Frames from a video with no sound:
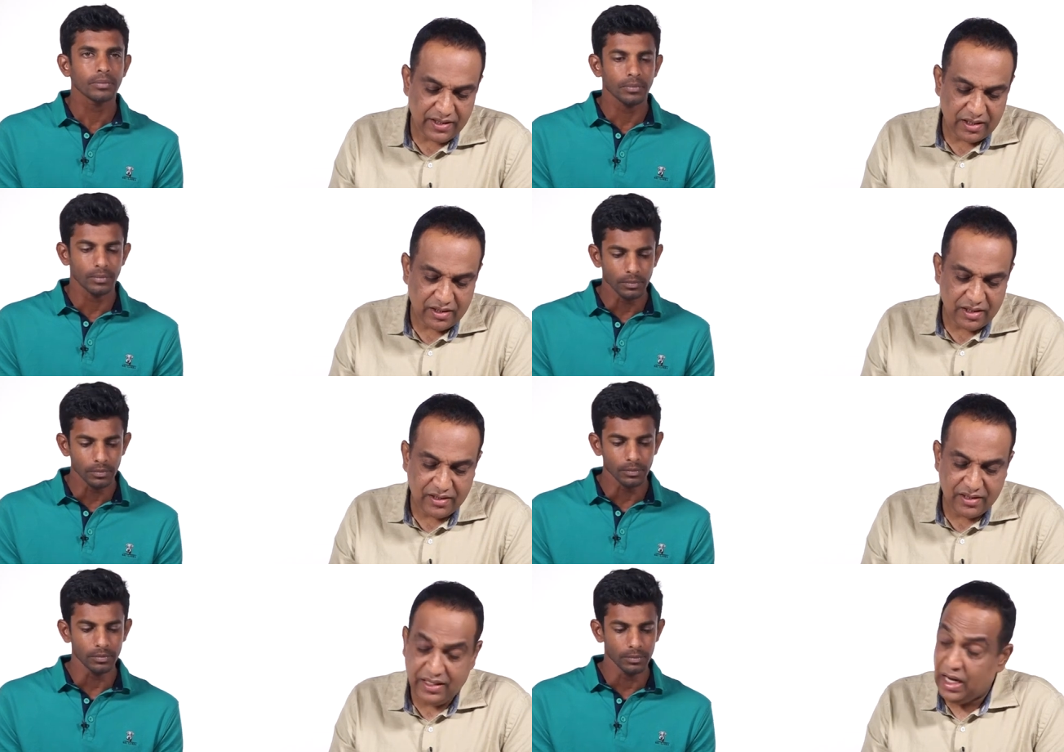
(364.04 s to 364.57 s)

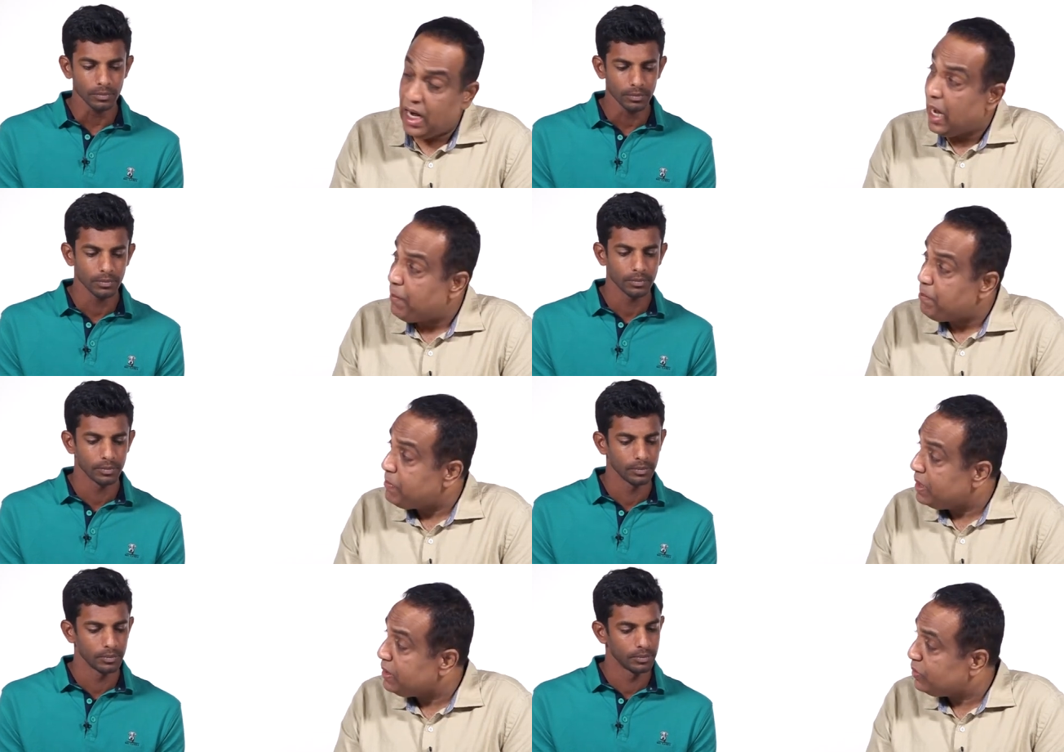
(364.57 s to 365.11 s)
Speaker 1: SSC,
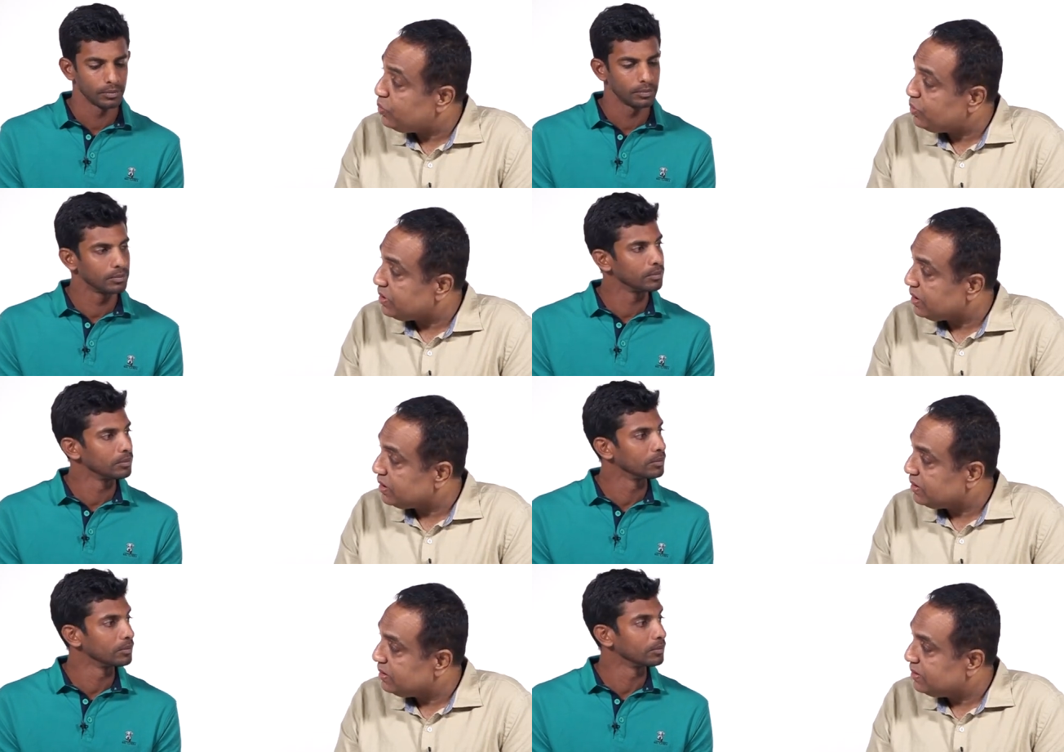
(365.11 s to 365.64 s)
Hambantota.
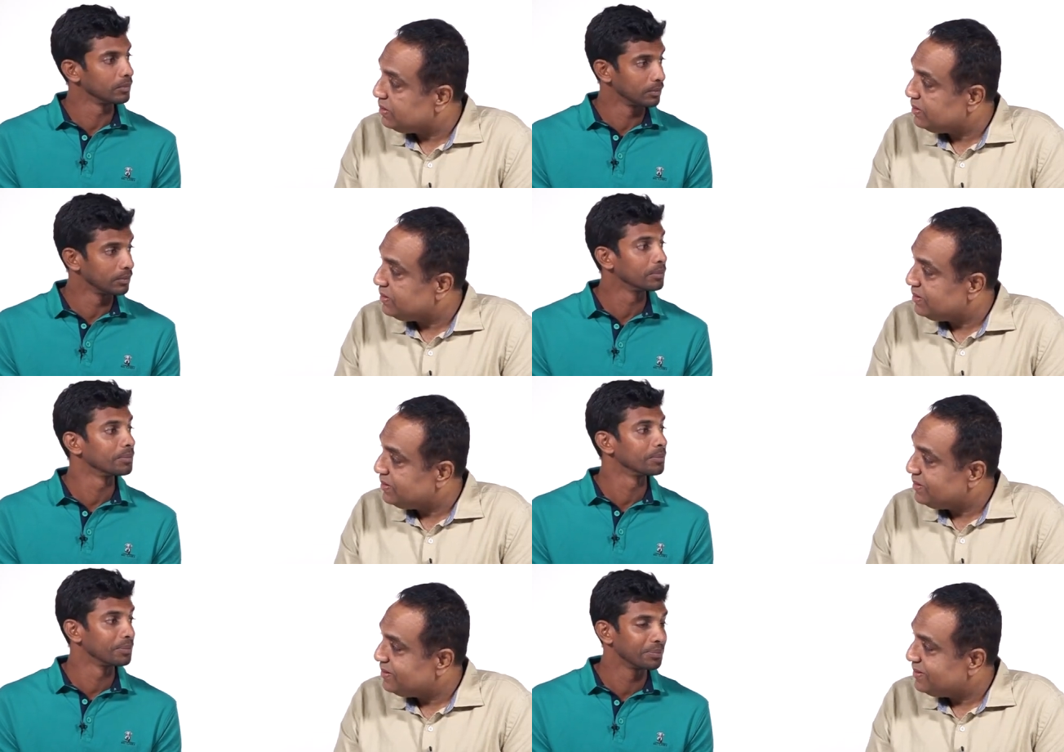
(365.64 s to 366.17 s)
Hmm.
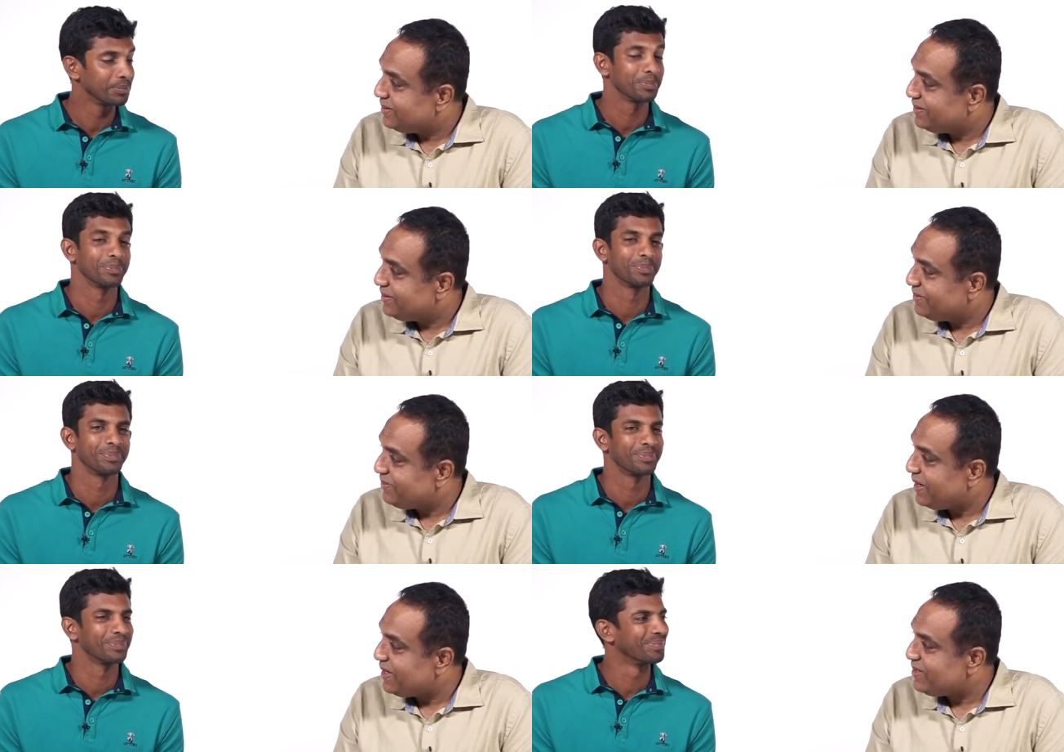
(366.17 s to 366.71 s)

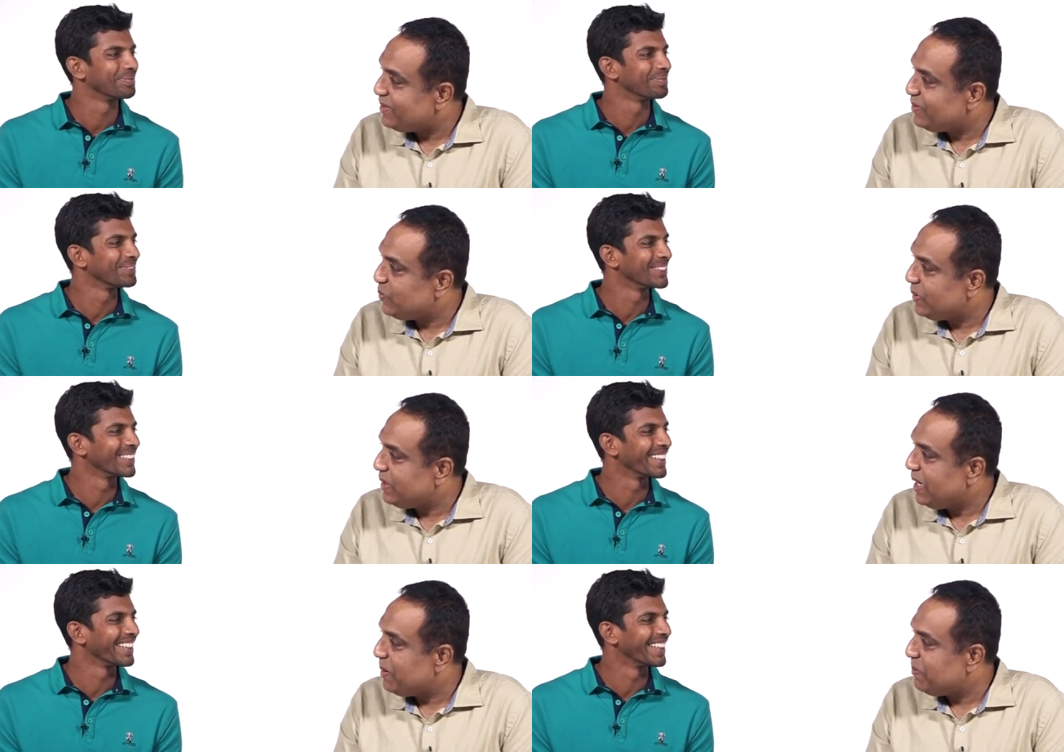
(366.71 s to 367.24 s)
Fancy
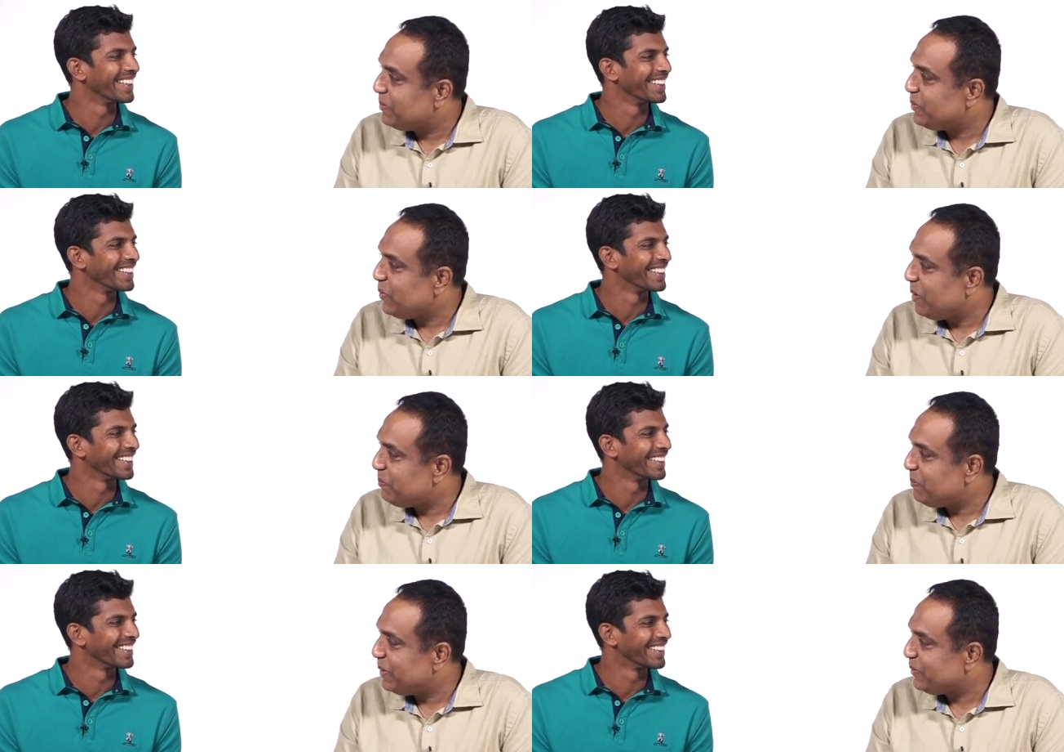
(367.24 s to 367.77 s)
going to
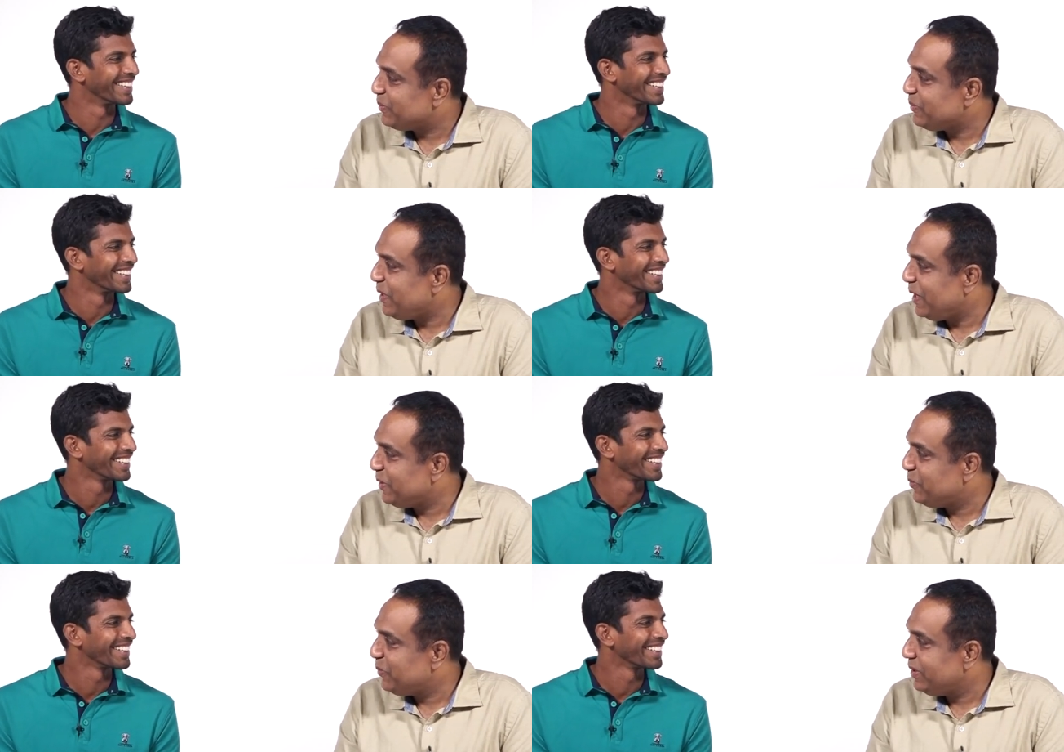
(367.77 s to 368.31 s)
Hambantota. You
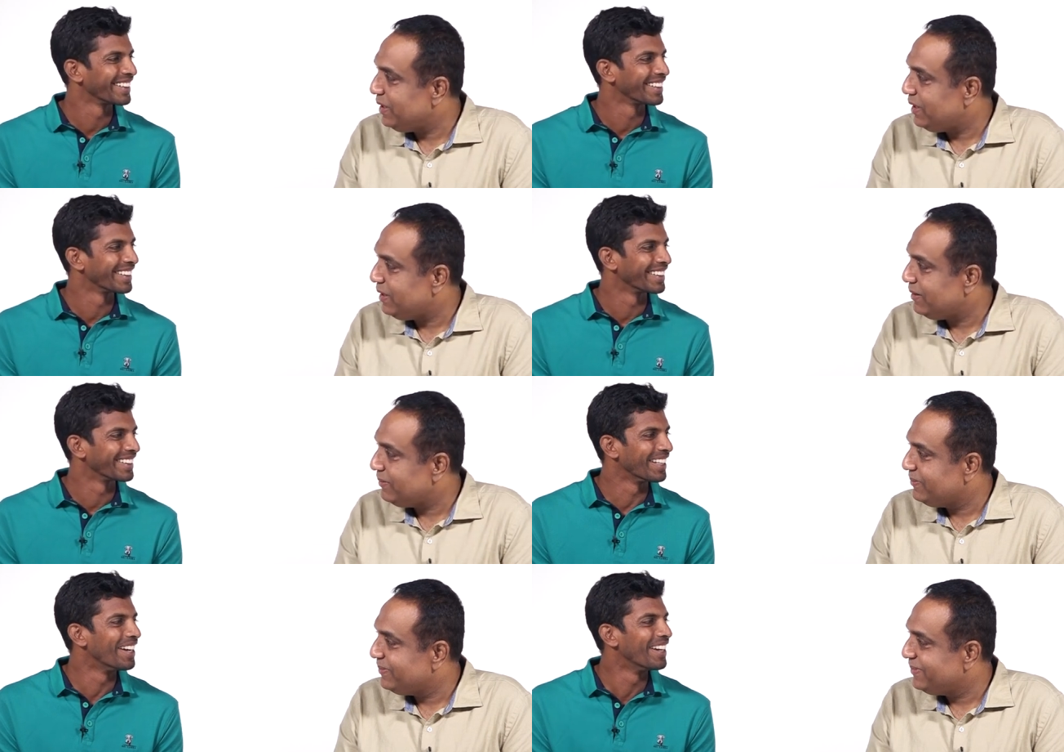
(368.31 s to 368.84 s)
like going
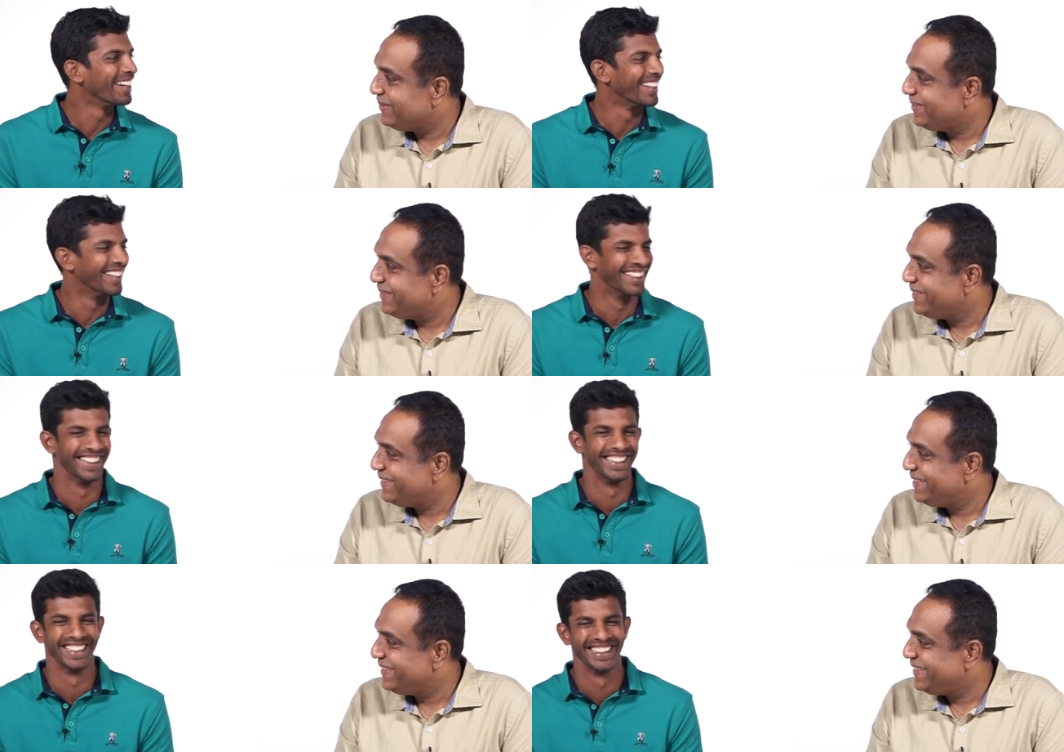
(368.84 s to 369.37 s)

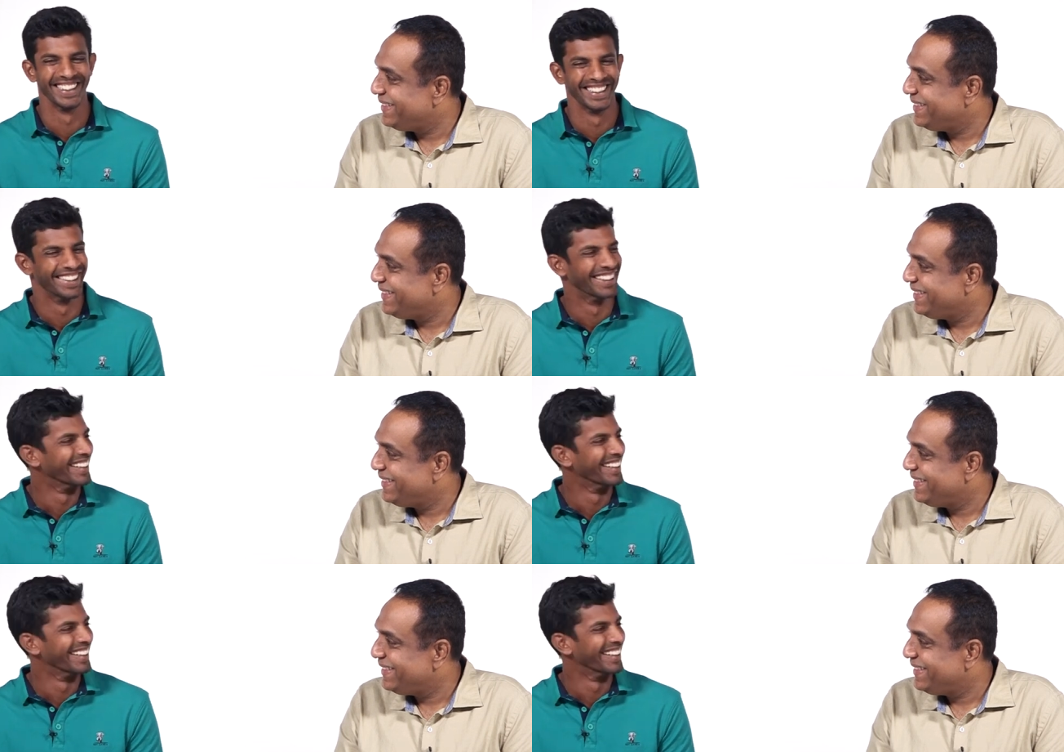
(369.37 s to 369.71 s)
there?